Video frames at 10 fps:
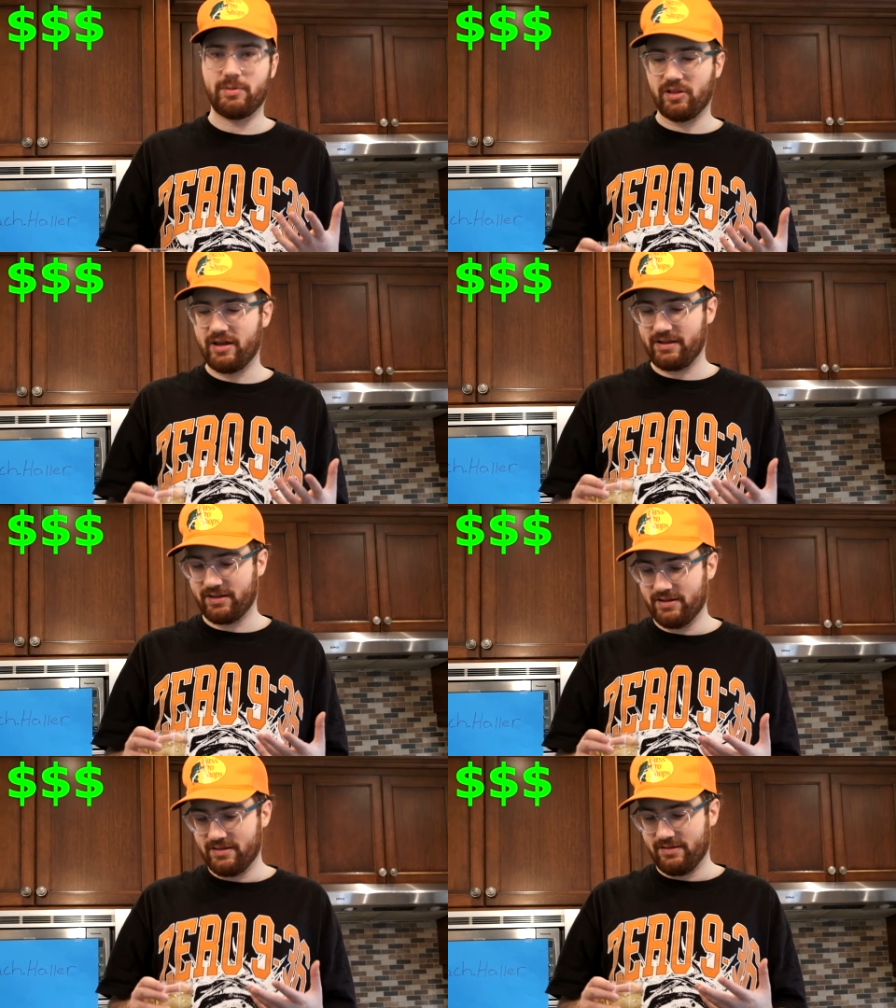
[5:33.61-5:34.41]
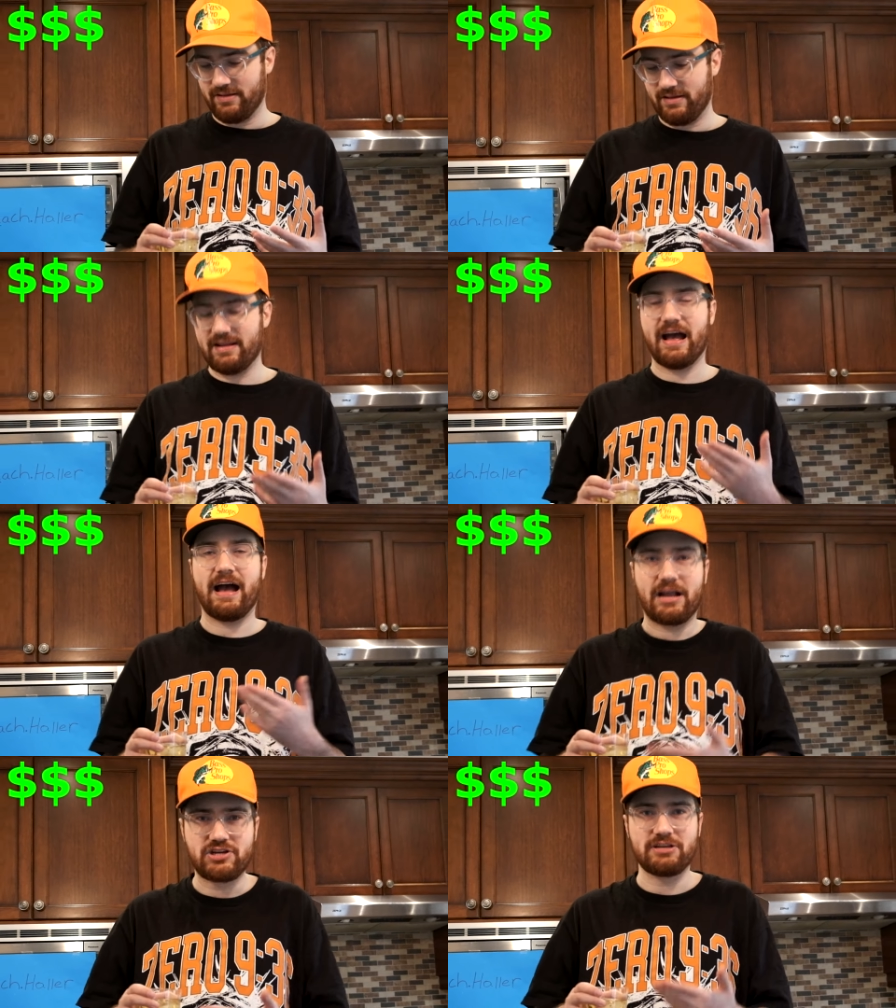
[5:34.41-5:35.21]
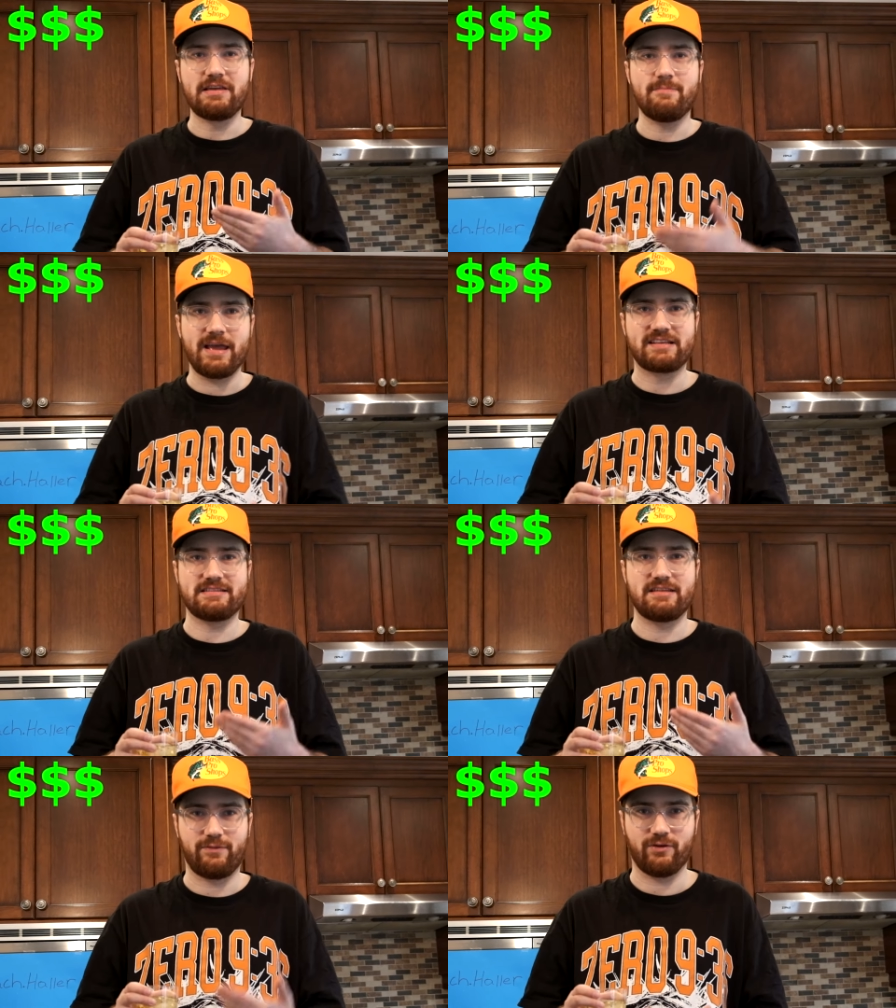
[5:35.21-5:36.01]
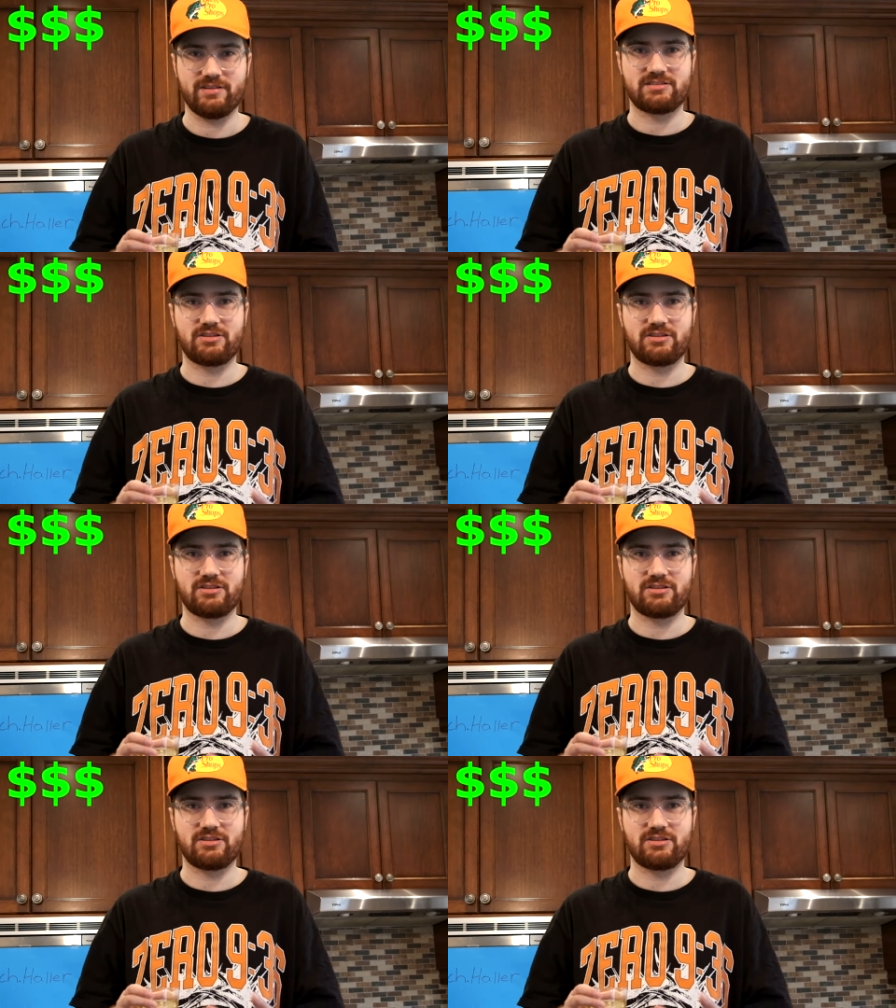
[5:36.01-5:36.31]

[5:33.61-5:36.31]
But, like, it actually makes a difference.